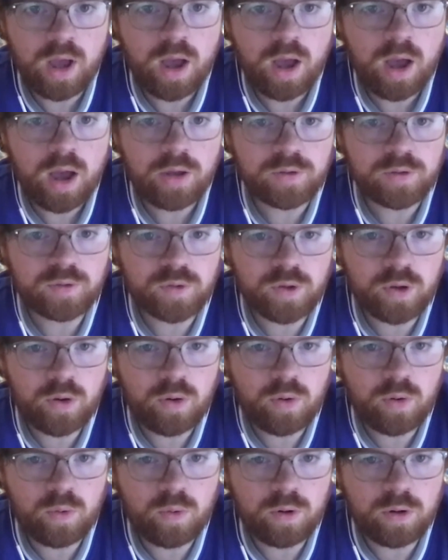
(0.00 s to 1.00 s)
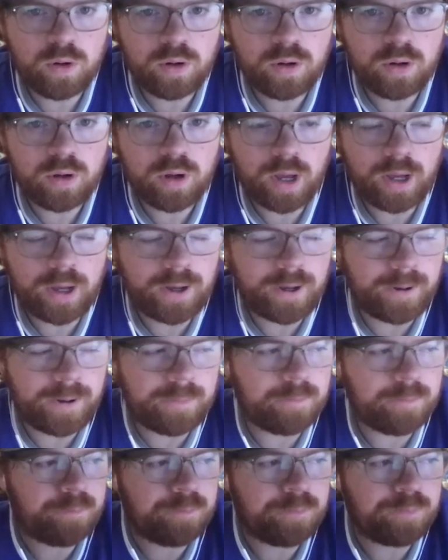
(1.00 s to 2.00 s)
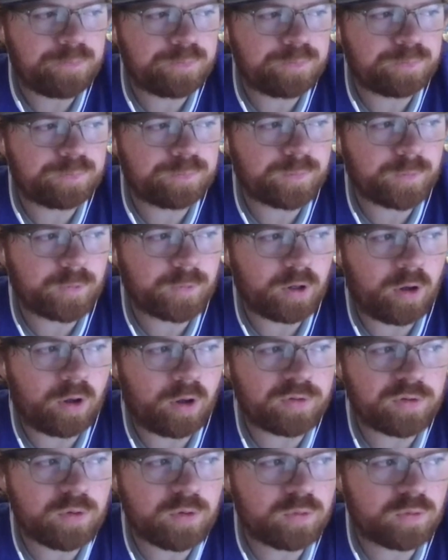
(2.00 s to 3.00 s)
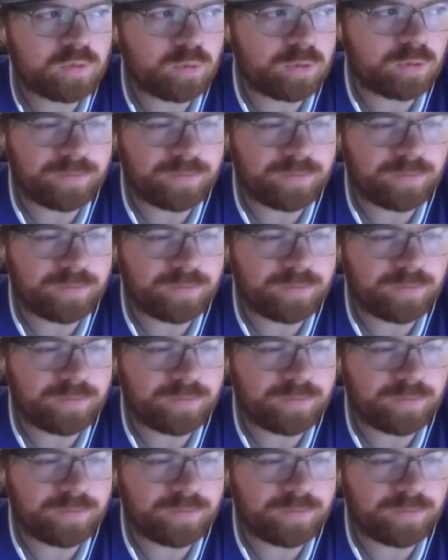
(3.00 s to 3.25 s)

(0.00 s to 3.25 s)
So, also sort of